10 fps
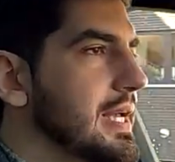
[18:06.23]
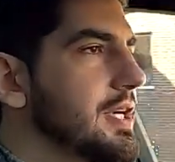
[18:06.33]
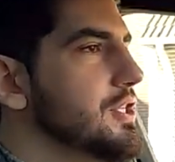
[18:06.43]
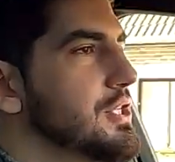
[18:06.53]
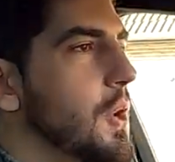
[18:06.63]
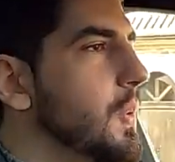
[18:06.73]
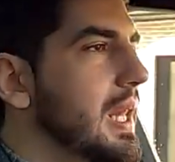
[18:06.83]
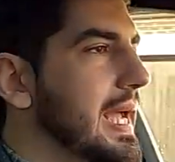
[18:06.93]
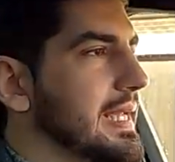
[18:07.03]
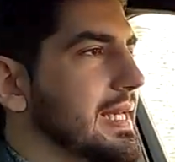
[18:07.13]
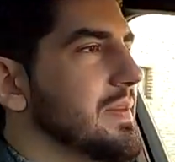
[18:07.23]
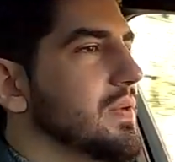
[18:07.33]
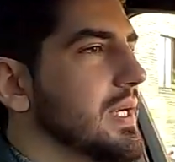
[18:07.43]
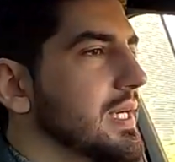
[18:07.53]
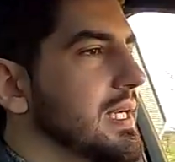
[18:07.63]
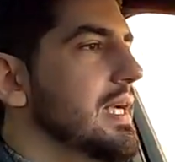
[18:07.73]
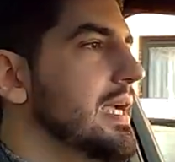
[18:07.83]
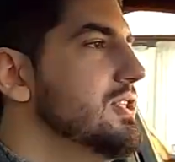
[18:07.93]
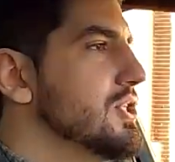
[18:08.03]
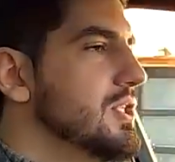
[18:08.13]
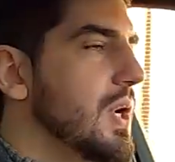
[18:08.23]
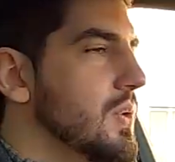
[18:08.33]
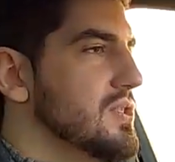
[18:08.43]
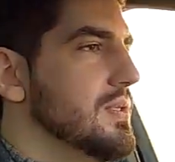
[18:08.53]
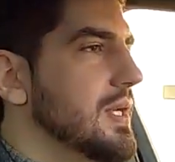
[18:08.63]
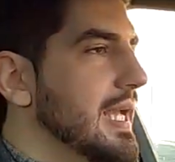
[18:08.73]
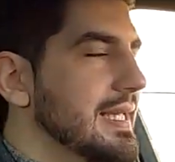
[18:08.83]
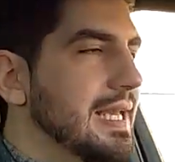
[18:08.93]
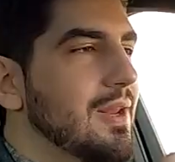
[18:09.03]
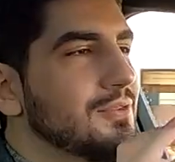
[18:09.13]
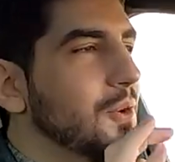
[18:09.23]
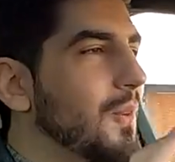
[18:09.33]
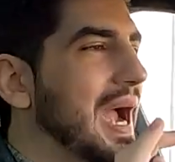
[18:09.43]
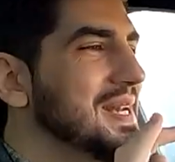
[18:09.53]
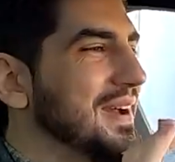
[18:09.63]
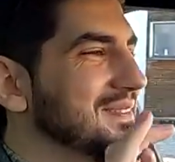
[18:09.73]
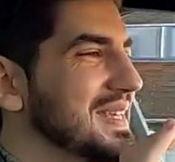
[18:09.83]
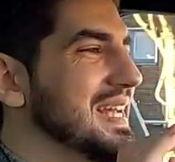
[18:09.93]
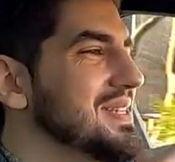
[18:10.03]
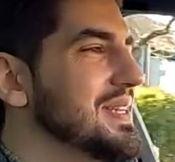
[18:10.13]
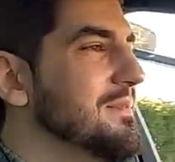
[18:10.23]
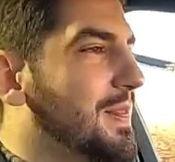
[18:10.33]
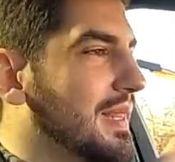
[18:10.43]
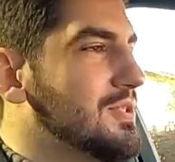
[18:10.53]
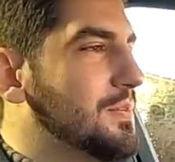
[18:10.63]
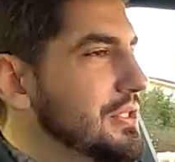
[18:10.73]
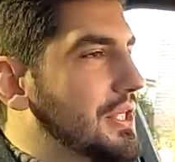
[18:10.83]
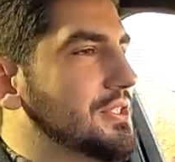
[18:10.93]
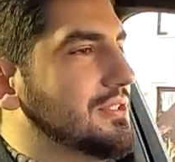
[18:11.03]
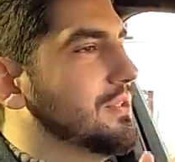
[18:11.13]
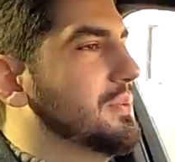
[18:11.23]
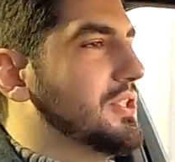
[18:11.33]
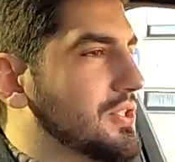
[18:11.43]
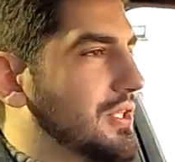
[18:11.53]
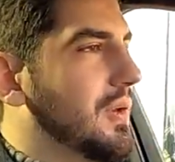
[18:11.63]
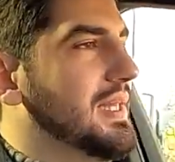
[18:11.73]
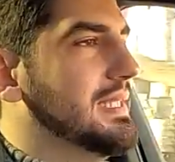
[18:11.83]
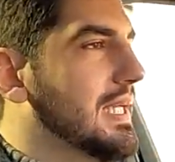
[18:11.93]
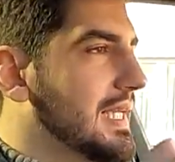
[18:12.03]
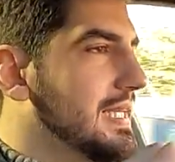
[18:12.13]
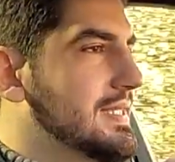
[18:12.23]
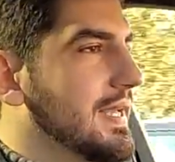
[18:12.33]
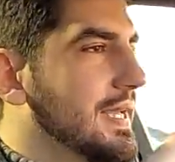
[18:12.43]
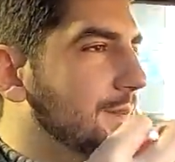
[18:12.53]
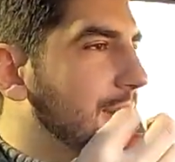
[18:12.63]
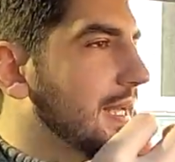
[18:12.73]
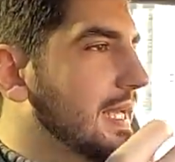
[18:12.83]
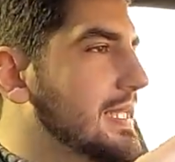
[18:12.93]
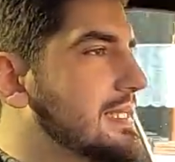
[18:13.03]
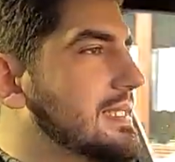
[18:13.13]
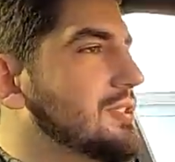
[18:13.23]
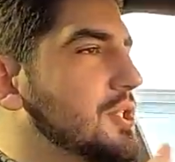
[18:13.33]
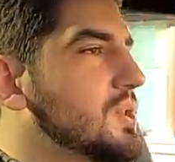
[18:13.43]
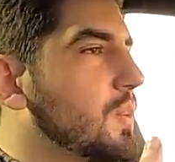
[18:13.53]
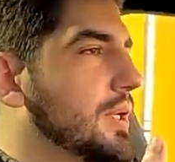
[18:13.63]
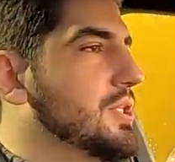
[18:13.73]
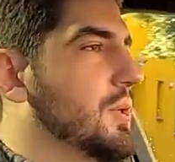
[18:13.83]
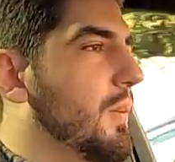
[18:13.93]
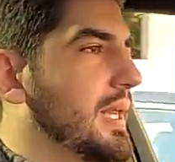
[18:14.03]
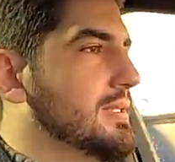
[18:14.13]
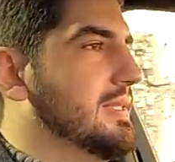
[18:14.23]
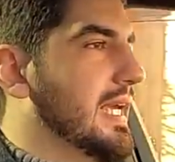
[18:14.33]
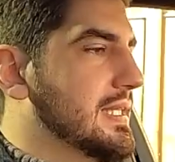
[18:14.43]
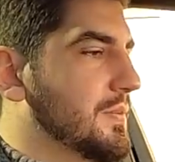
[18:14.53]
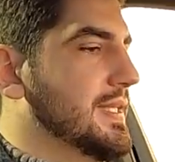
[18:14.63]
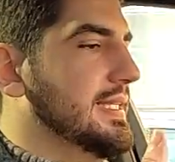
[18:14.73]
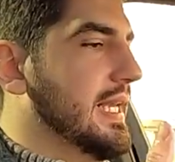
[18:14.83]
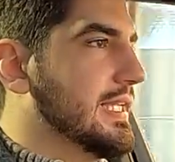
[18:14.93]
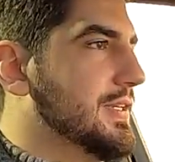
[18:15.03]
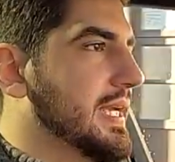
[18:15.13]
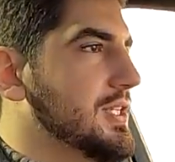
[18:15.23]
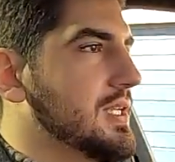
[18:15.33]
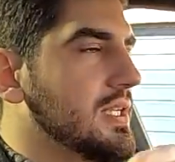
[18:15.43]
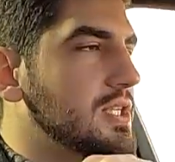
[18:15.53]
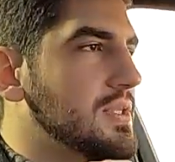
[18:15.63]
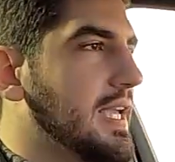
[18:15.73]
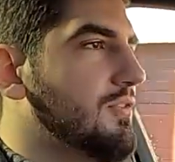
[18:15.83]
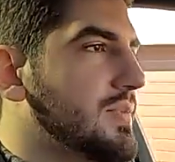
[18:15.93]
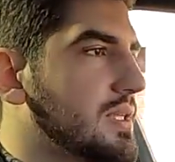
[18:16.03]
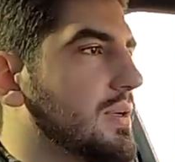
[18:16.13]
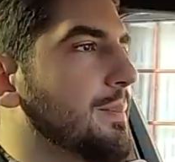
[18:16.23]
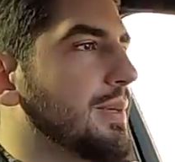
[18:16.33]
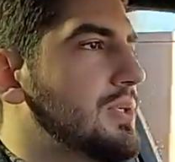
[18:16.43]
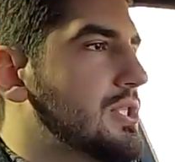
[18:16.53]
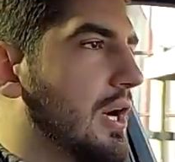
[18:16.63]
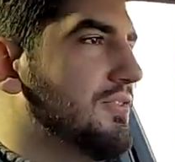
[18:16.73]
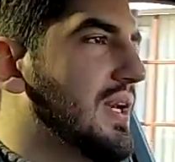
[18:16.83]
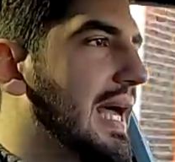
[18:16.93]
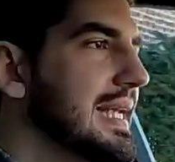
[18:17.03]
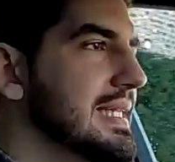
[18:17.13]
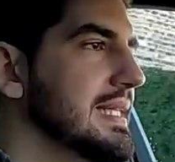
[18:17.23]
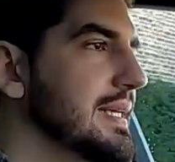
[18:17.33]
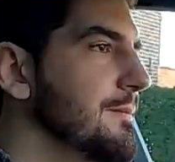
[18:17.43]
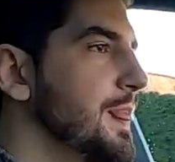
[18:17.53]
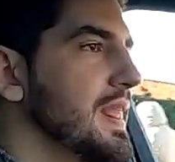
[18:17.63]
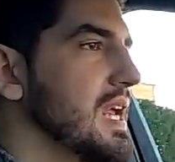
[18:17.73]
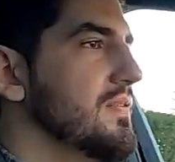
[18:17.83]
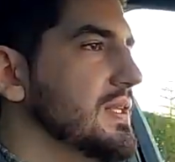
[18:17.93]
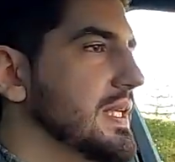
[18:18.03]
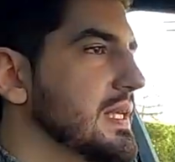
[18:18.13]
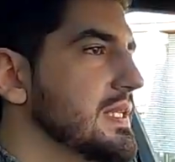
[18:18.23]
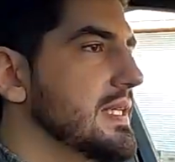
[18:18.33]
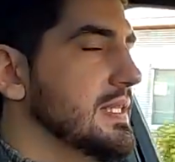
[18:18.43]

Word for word: There is no lag anymore. It just goes. And I love the whine of the engine, supercharger, turbocharger, all that. It's it just works so well together with the electric engine. It just gave me the boost of the line and then everything kicked in.